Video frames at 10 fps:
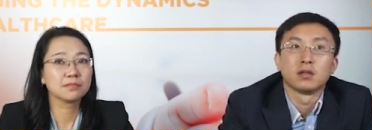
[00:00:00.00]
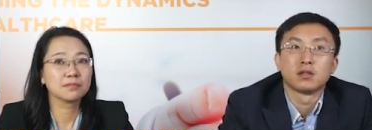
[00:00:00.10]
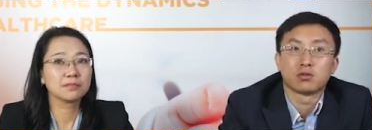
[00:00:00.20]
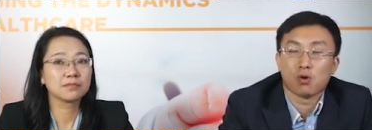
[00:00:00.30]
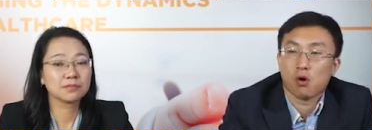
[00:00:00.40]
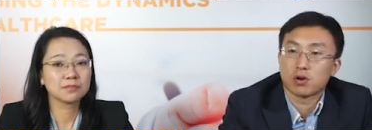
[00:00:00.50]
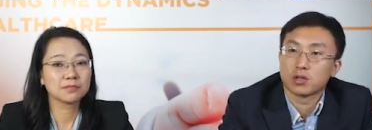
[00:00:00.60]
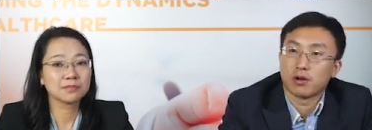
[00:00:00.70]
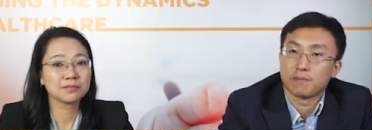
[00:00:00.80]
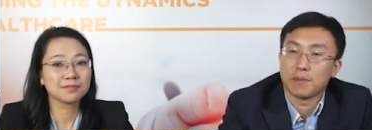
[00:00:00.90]

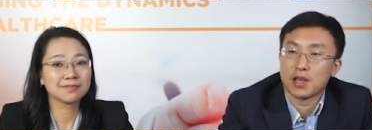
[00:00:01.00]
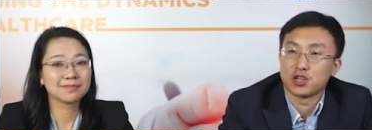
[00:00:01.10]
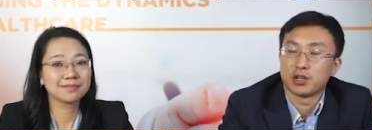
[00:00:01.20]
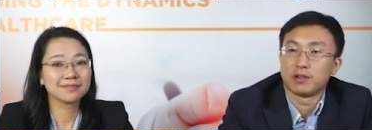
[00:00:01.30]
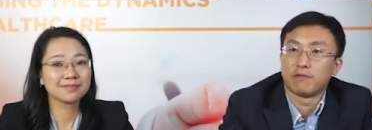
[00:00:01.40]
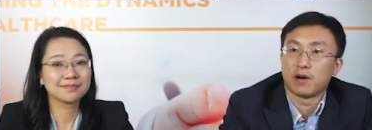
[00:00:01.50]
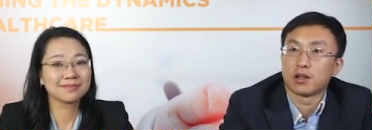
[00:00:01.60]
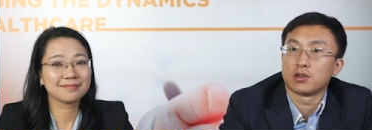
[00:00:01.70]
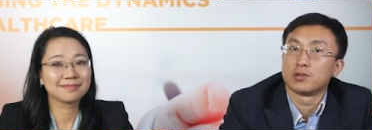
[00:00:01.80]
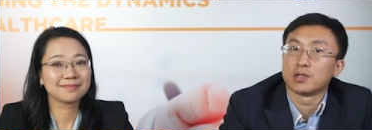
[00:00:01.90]
Speaker 1: source of patient
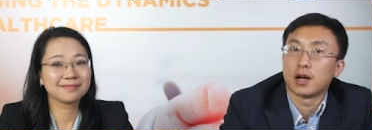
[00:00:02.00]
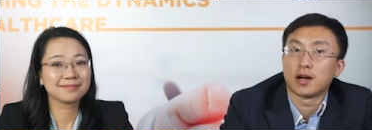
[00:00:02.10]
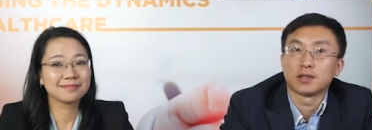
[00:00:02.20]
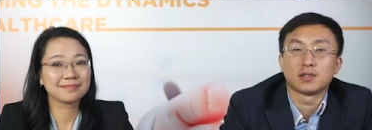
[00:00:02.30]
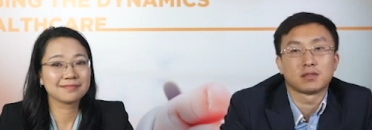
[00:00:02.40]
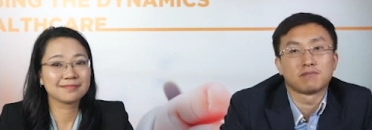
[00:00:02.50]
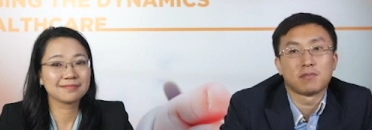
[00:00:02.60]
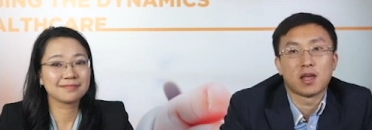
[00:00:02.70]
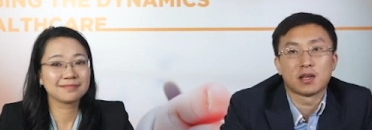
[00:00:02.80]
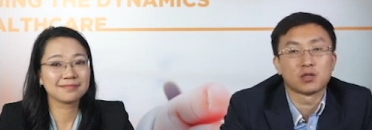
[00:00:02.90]
vital signs.
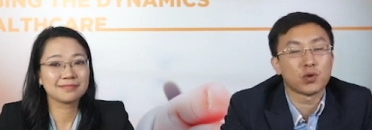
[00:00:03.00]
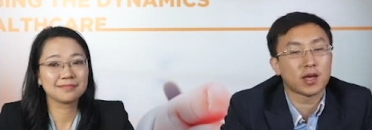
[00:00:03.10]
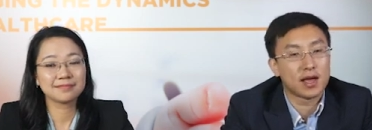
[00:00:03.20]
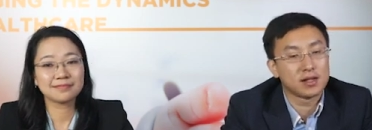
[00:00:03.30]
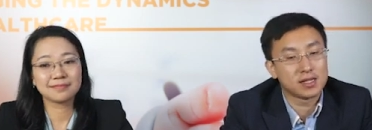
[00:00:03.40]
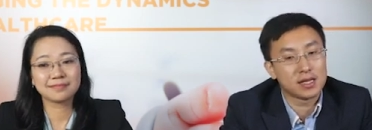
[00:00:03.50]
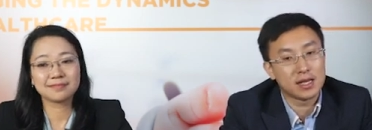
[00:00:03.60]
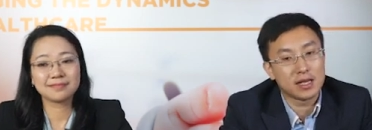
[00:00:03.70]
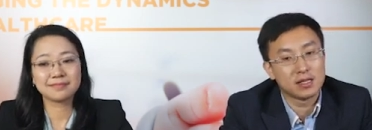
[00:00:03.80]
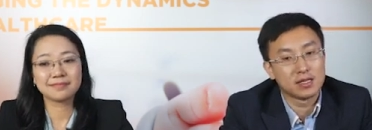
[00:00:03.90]
As we can
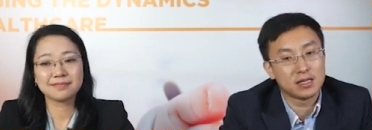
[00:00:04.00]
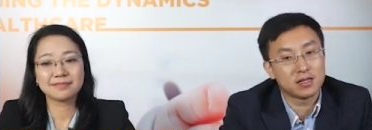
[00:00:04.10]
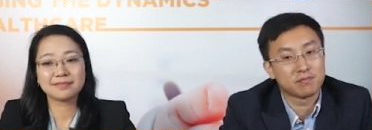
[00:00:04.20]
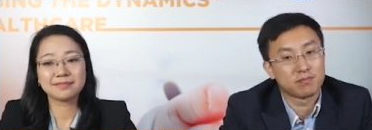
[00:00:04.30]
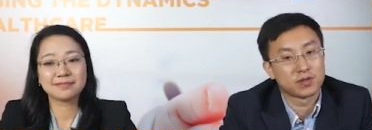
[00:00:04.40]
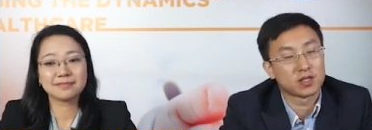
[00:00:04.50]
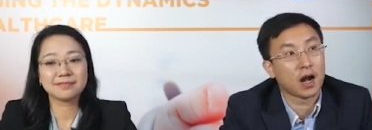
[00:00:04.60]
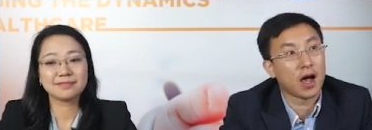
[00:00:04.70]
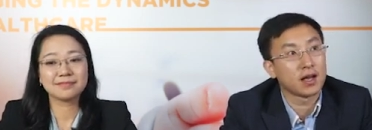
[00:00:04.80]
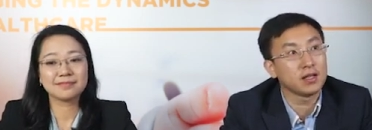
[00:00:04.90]
see in this
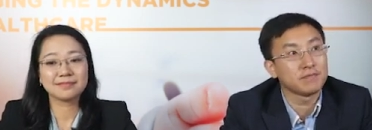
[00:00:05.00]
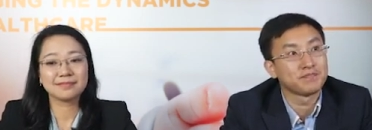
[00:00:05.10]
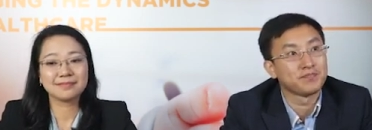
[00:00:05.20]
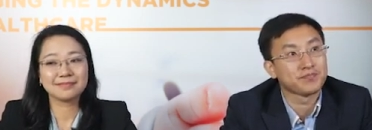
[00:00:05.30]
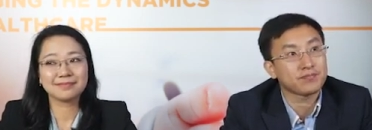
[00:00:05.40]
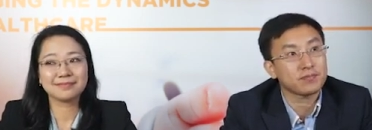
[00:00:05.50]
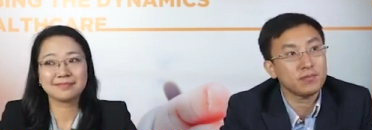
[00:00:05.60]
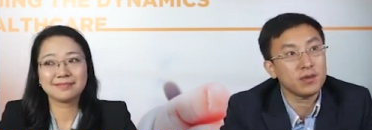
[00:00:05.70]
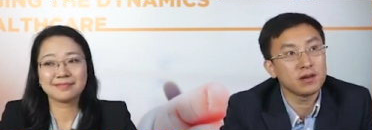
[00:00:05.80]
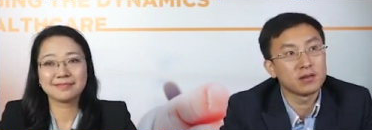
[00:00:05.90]
slide,
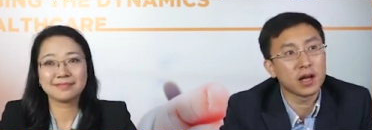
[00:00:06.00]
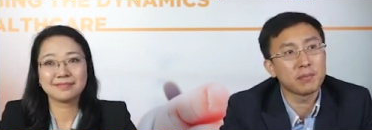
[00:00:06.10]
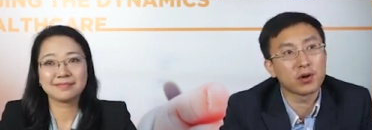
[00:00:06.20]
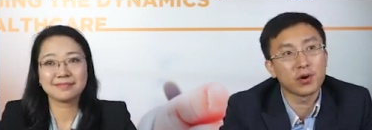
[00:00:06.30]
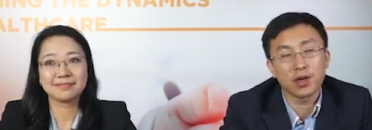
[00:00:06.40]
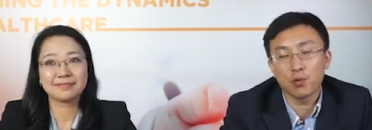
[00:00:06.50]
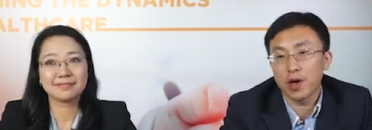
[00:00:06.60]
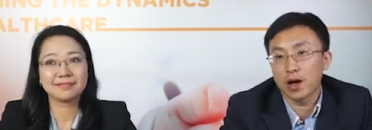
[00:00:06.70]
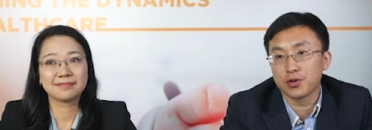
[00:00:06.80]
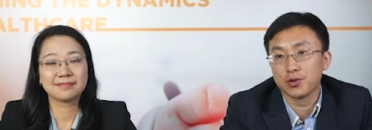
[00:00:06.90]
typically,
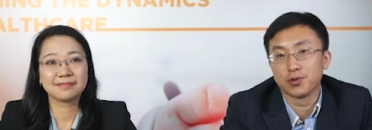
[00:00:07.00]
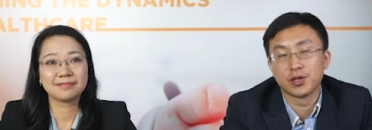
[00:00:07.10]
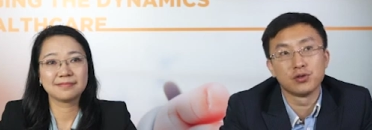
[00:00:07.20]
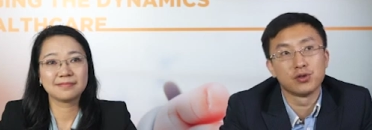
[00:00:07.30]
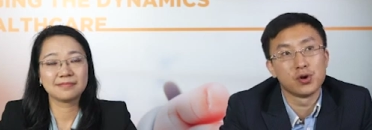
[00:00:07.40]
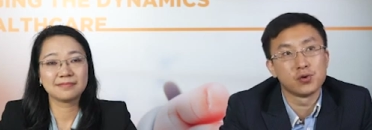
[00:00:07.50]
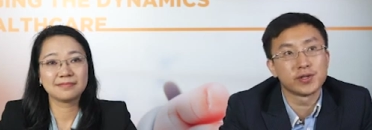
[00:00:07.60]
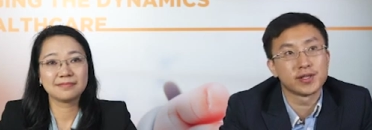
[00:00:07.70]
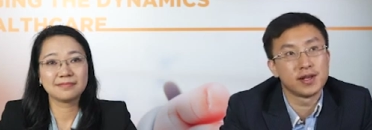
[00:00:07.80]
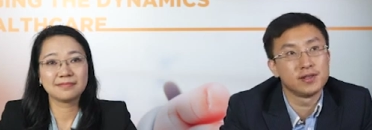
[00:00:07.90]
we are using
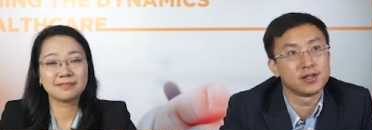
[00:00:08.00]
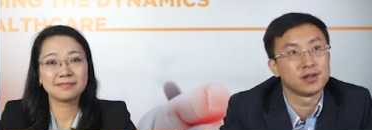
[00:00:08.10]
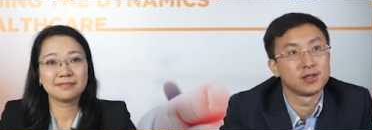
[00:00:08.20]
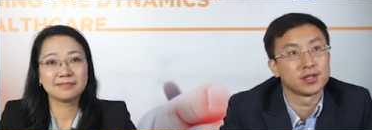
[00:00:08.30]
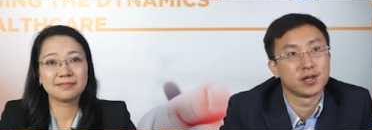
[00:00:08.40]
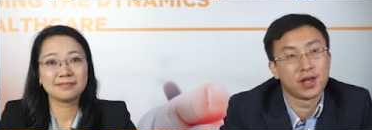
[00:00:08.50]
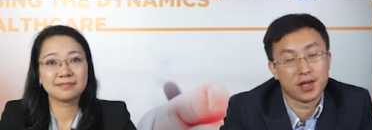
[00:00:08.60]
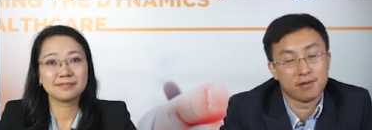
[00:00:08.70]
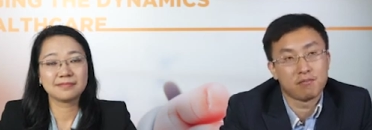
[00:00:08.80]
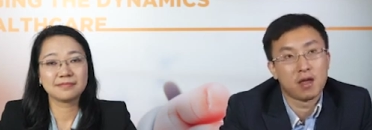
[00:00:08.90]
those sensors
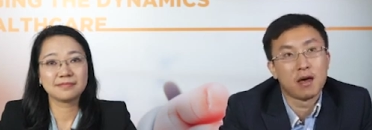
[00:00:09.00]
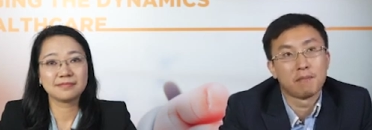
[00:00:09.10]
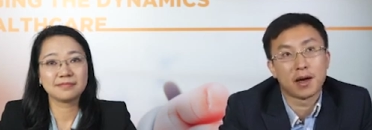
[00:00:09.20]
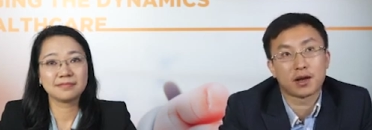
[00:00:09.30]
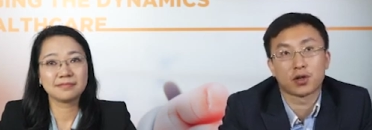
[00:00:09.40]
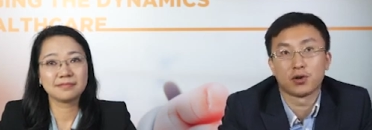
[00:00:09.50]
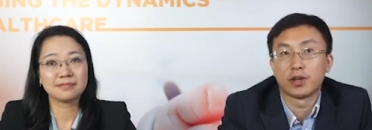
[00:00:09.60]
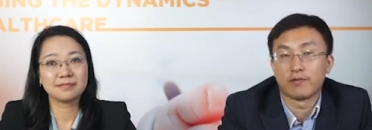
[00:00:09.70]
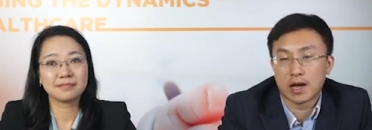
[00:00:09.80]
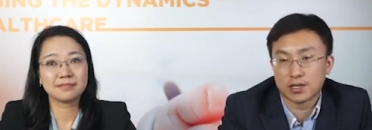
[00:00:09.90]
in medical
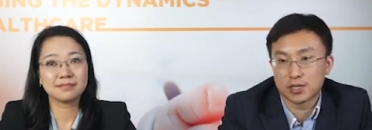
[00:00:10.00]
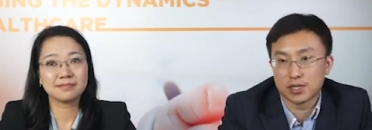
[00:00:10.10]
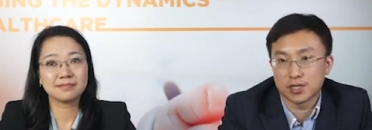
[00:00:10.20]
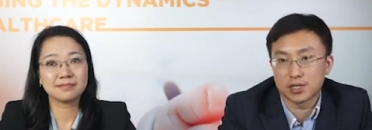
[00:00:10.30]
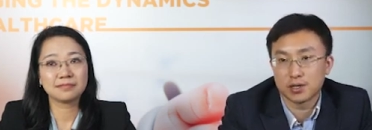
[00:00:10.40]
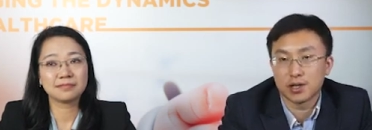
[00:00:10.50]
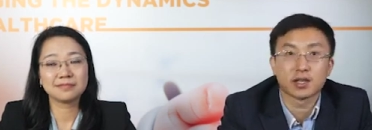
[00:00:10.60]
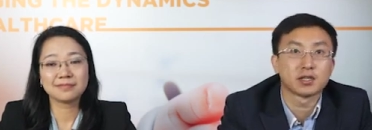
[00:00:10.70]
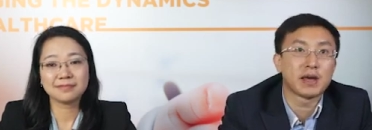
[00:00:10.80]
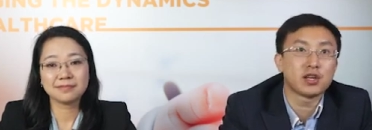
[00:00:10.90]
devices,
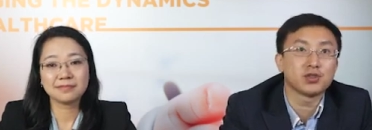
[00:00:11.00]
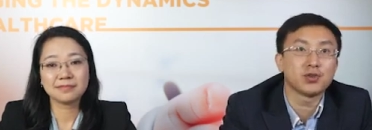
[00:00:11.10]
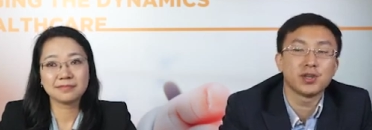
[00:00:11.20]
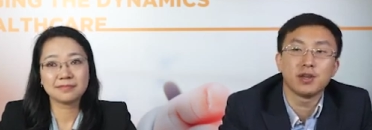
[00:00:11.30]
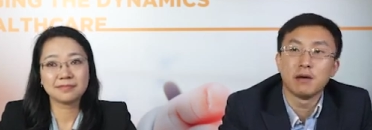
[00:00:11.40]
especially